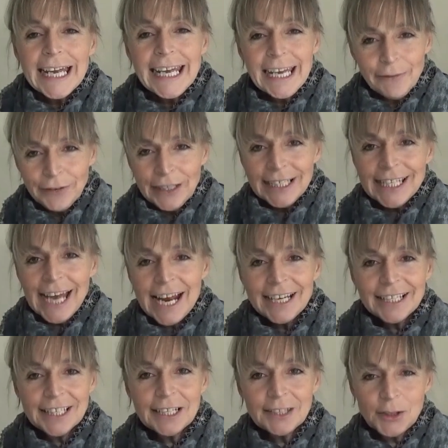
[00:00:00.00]
if he
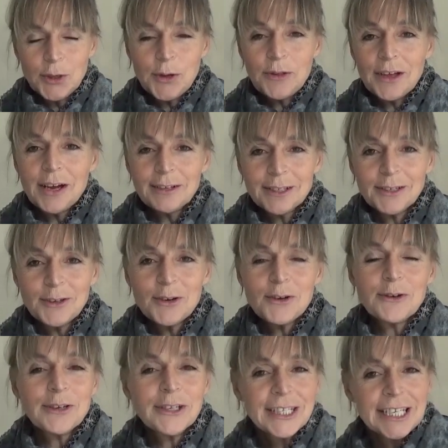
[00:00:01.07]
takes that 2,000
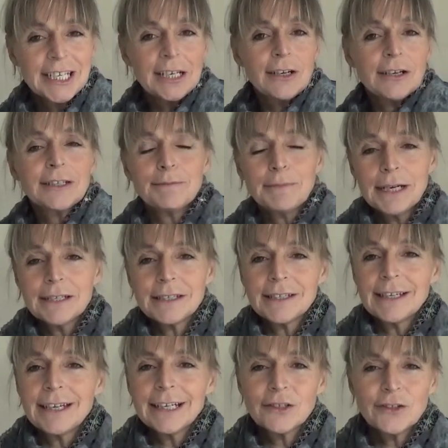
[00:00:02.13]
euros and he goes and pays his
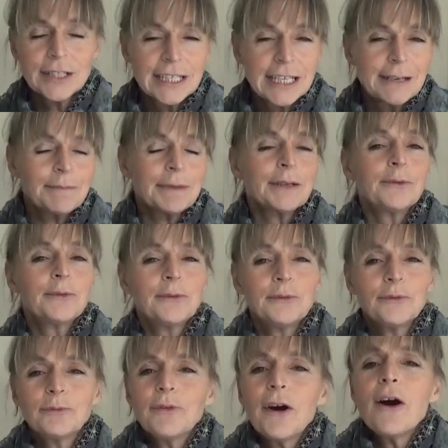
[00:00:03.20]
electricity bill,
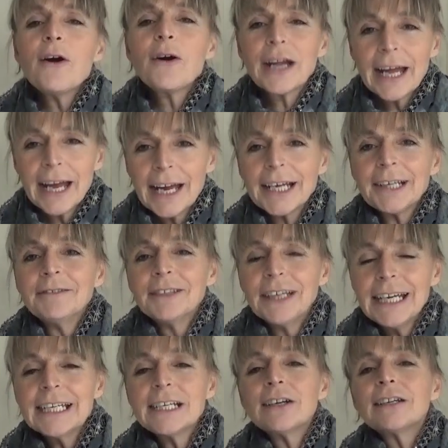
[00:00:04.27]
okay,
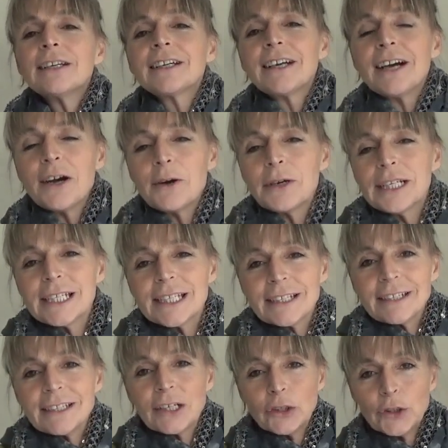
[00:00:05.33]
he's going to go and he's
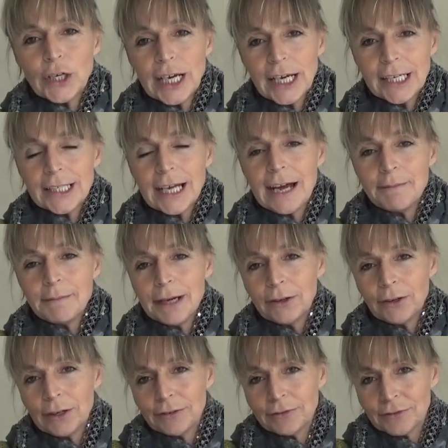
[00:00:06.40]
going to create that
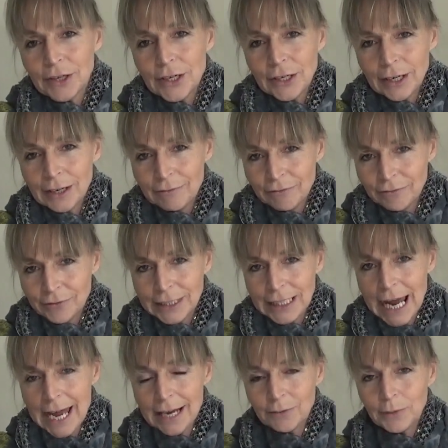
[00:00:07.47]
amount of
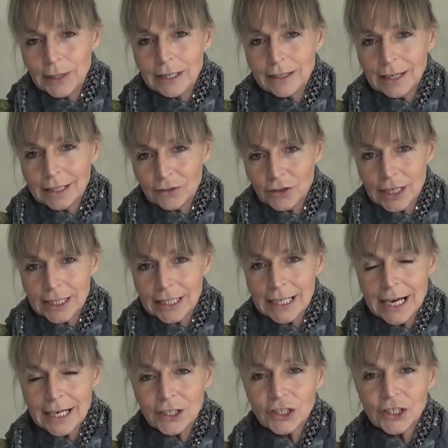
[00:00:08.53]
debt with that
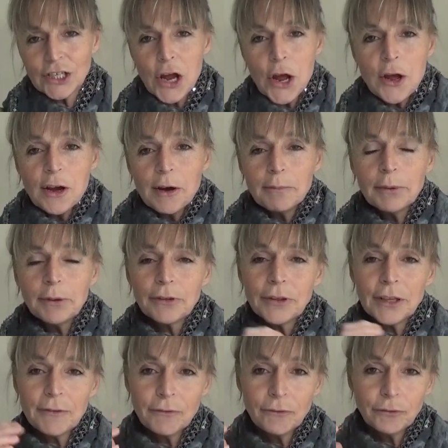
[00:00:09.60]
transaction. But
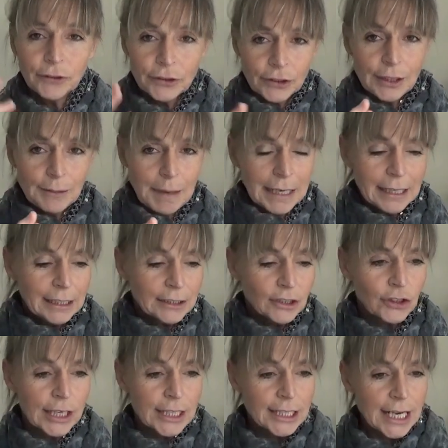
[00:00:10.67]
the fundamental
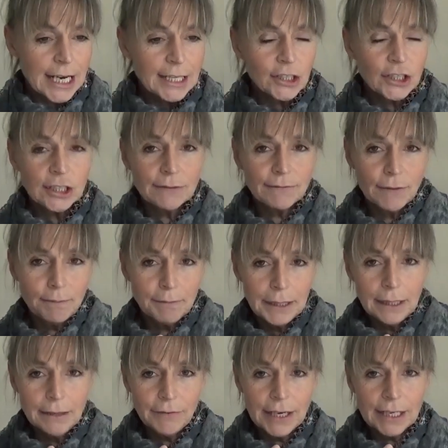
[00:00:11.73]
transaction of the
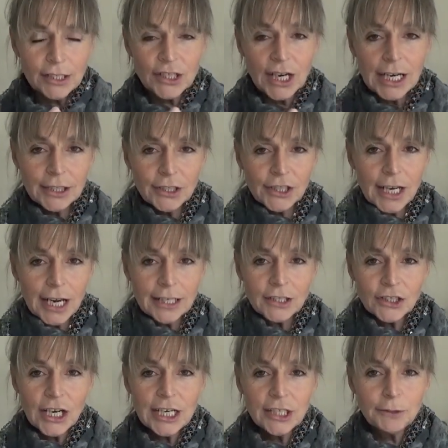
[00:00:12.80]
bill of exchange, the
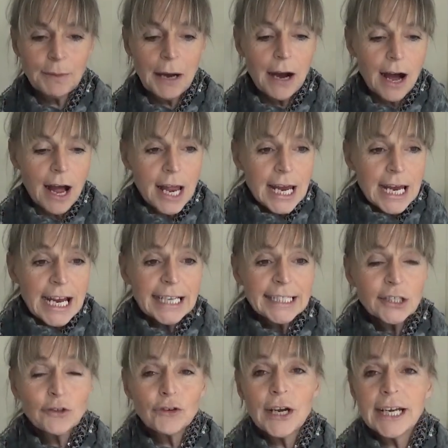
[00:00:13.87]
exchange part,
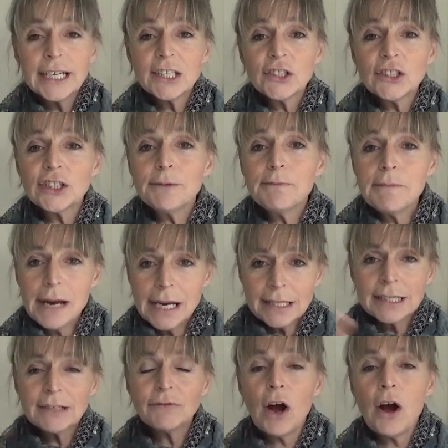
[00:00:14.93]
has created such a
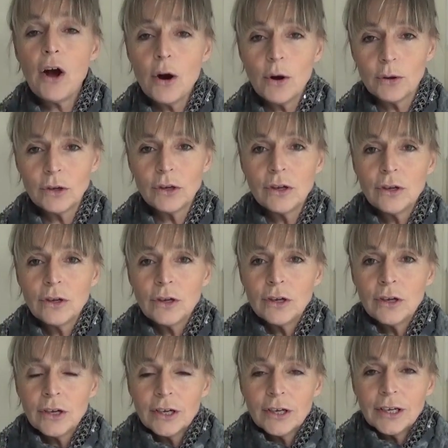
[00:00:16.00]
massive hole.
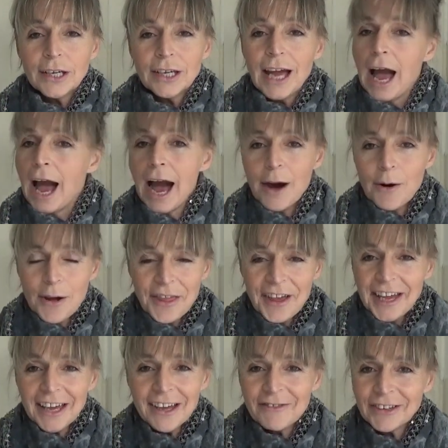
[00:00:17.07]
How are
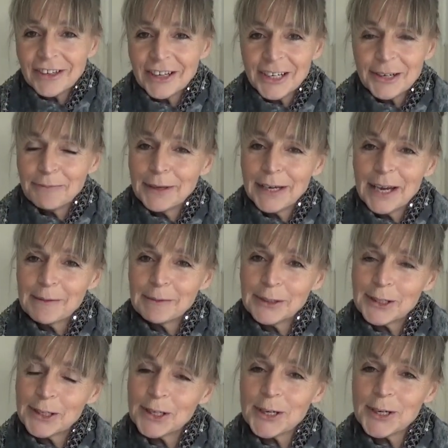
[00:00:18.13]
they ever going to be able
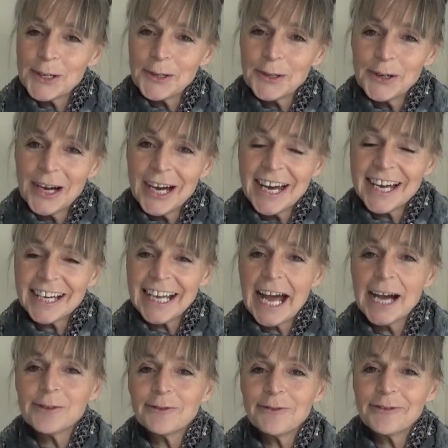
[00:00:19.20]
to
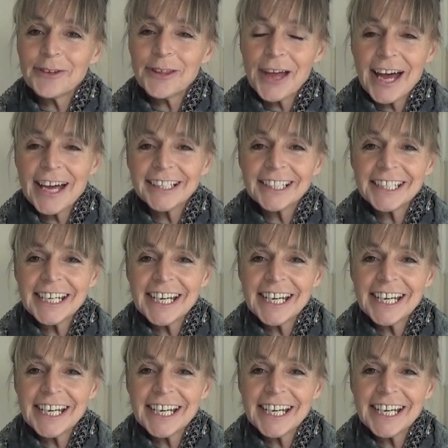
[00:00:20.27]
account for that